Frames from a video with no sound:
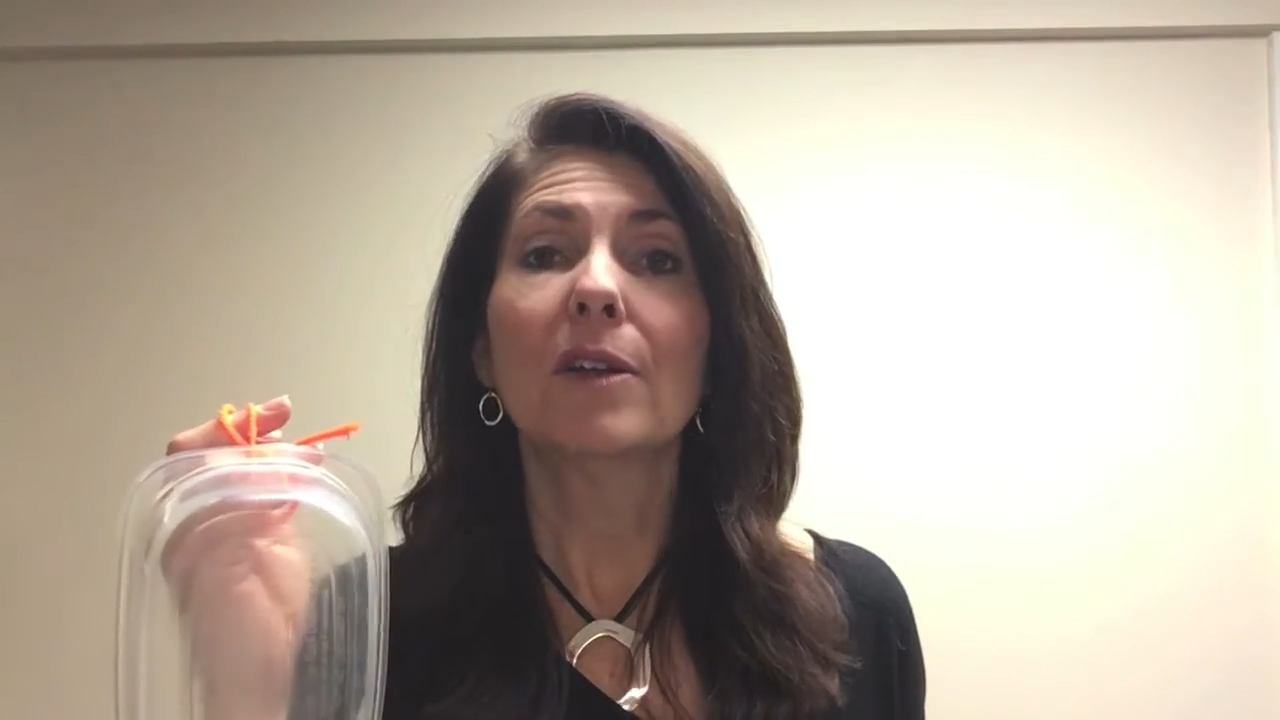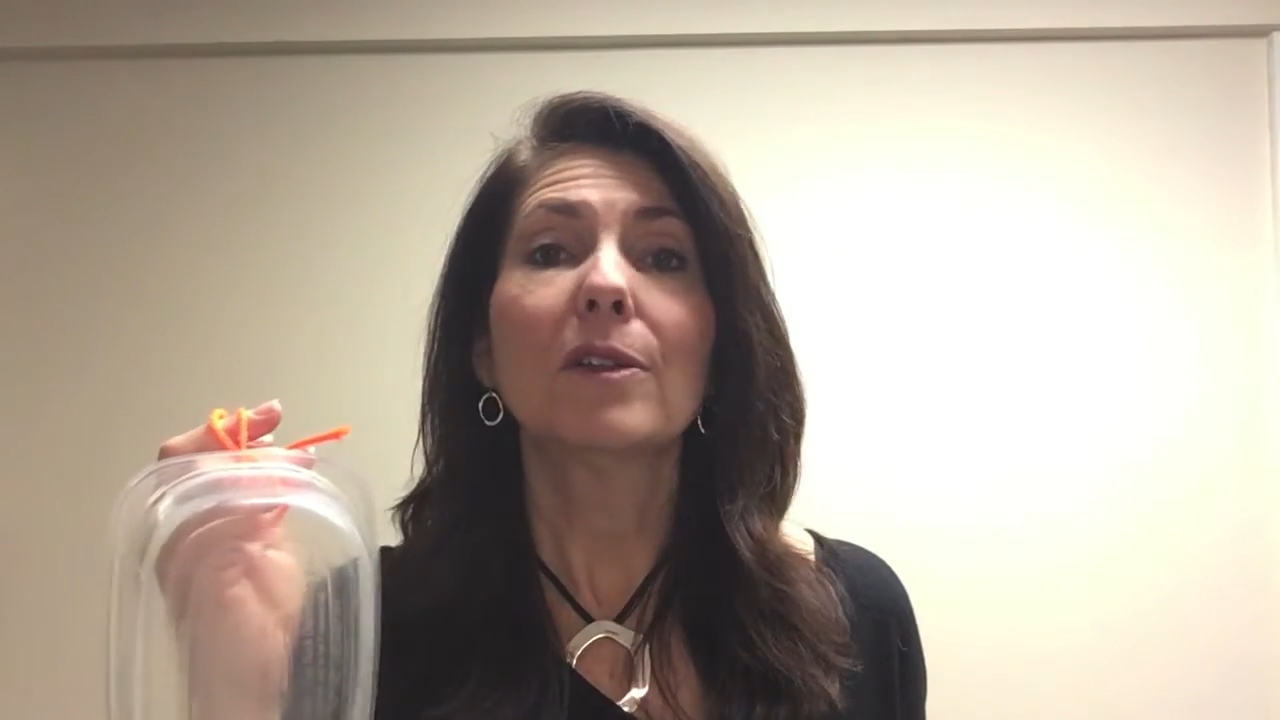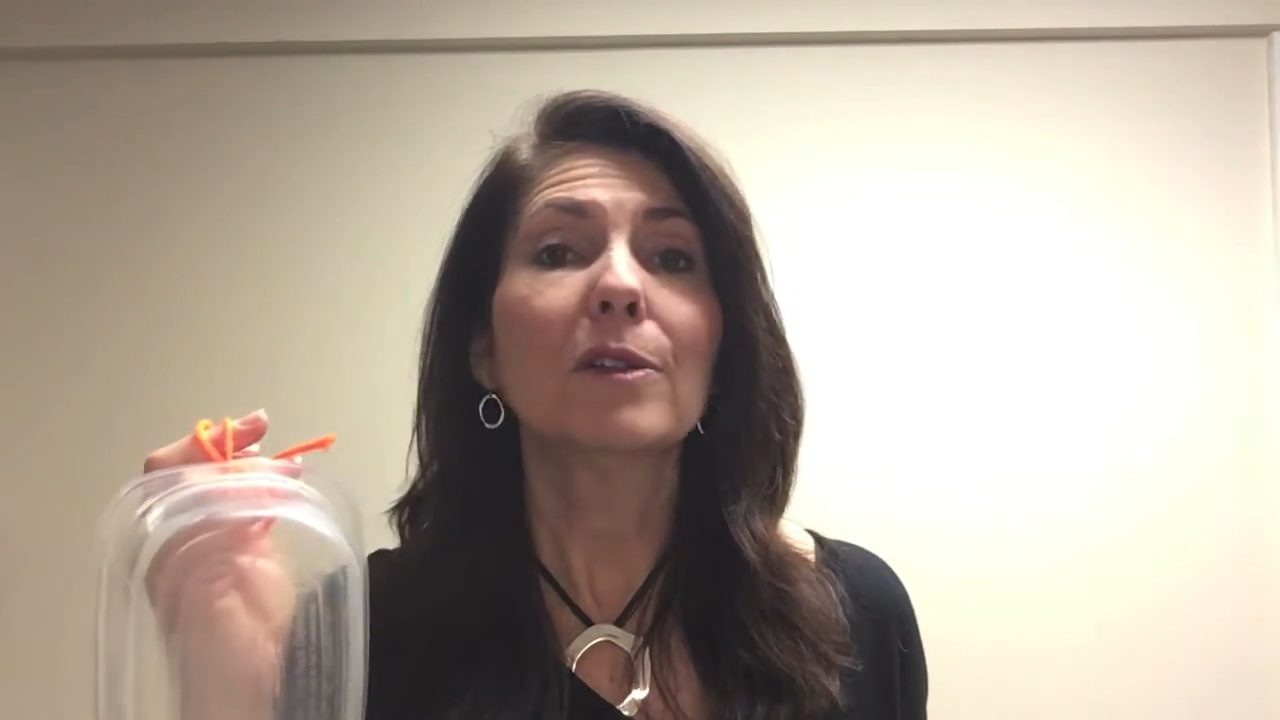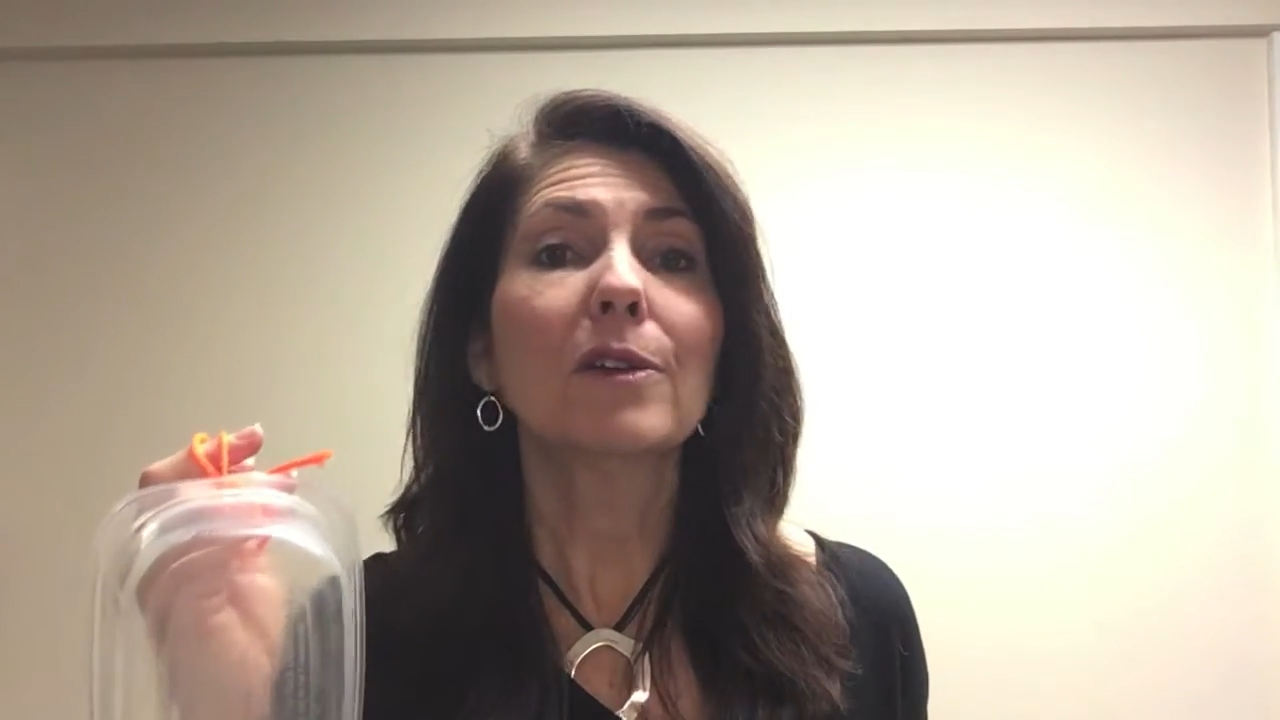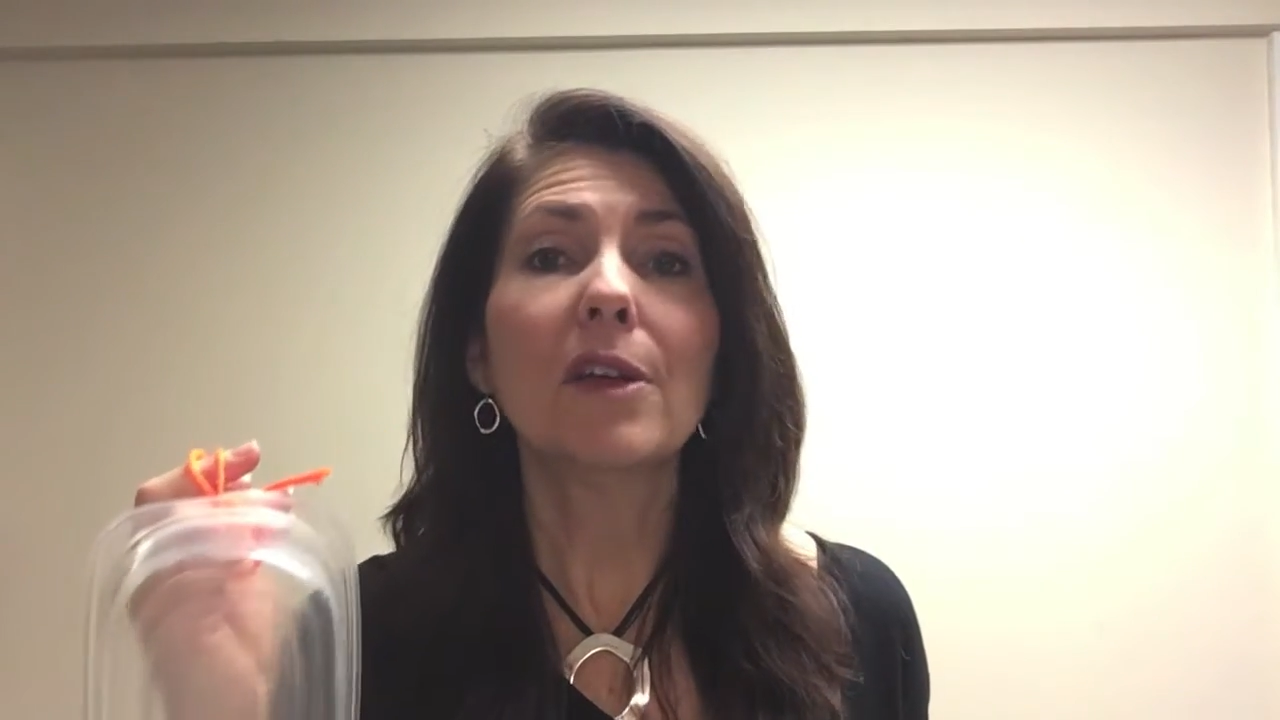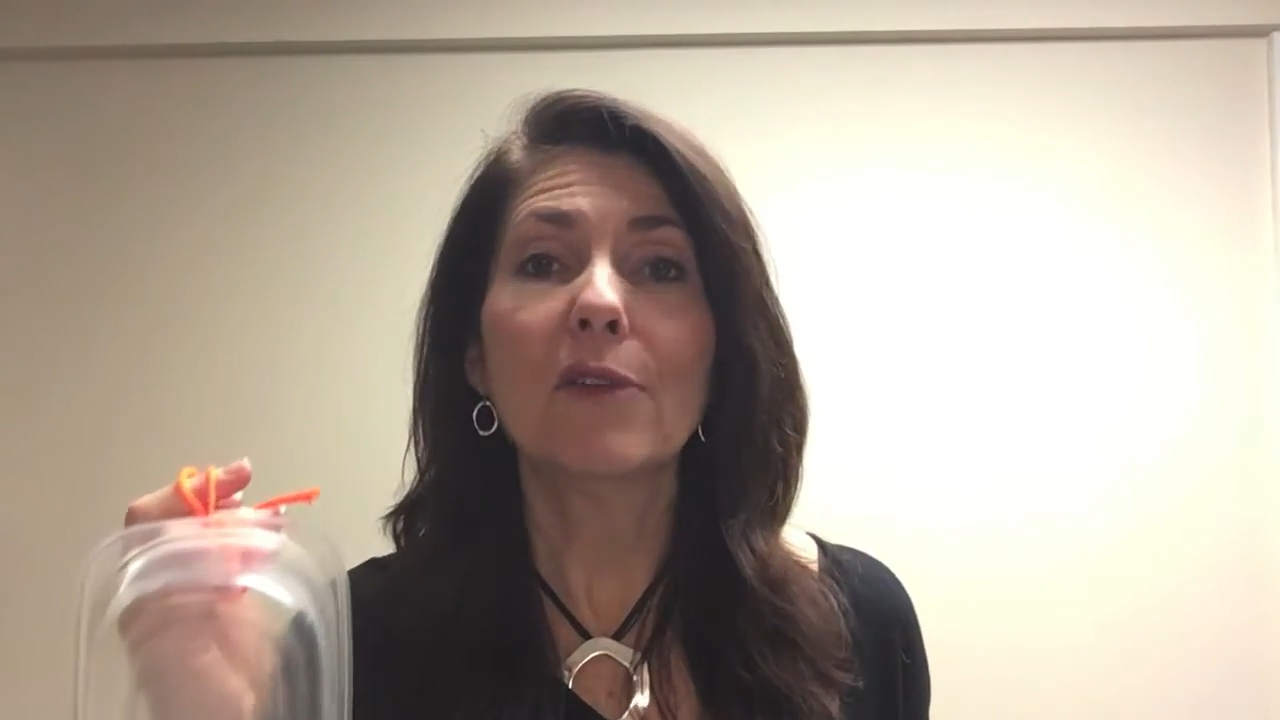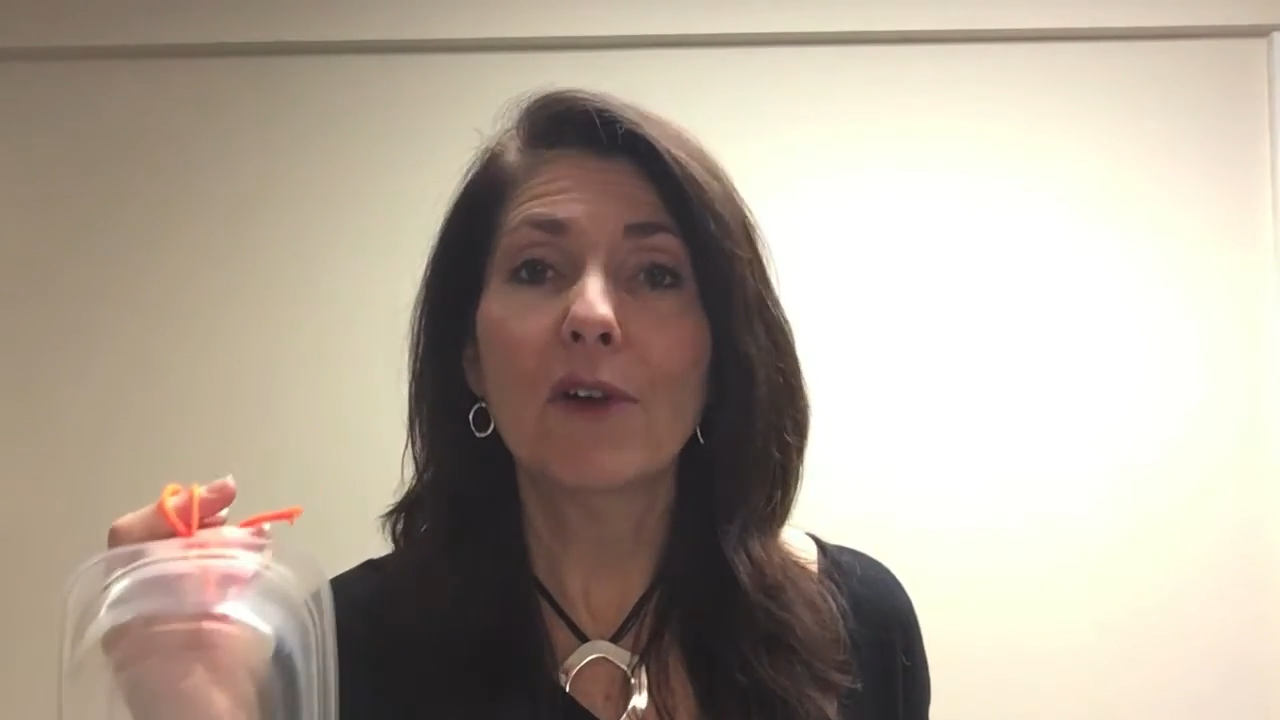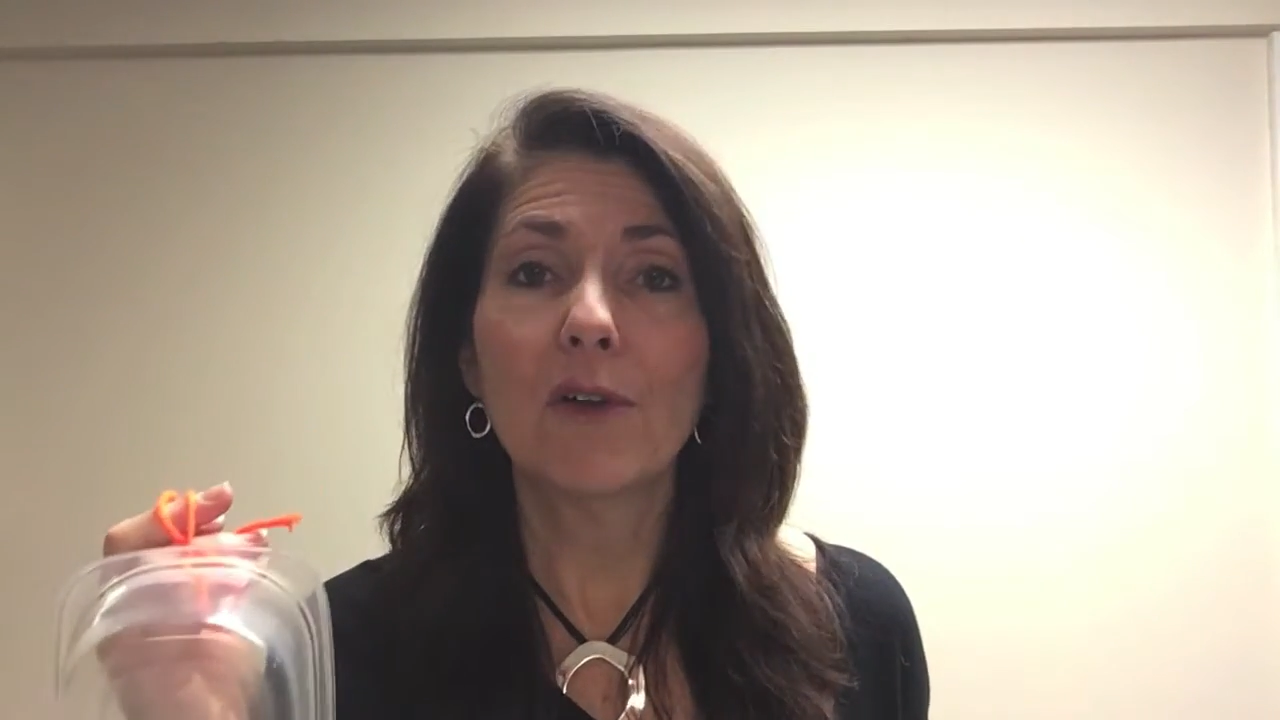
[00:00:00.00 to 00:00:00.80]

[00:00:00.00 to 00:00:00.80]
looking